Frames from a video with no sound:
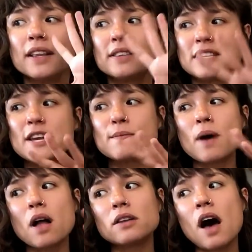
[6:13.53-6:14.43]
seem
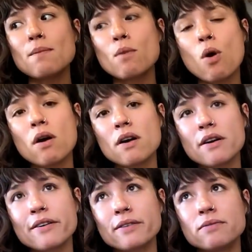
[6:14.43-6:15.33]
a lot
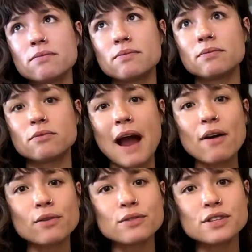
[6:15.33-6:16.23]
more
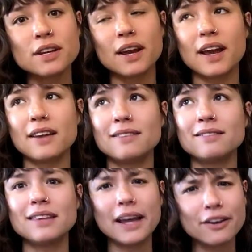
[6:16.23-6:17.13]
round
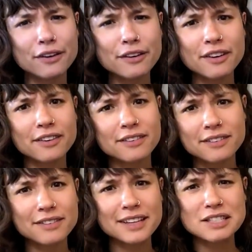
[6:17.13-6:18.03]
and layered.
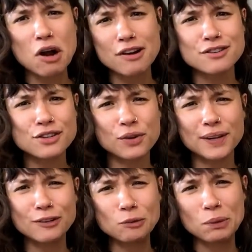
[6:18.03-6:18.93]
It's hard to
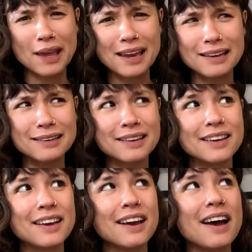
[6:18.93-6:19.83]
explain.
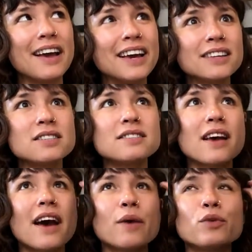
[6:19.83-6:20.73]
I guess
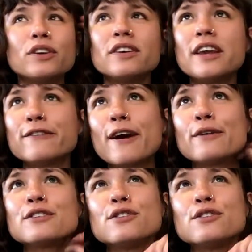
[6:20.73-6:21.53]
I would, if I were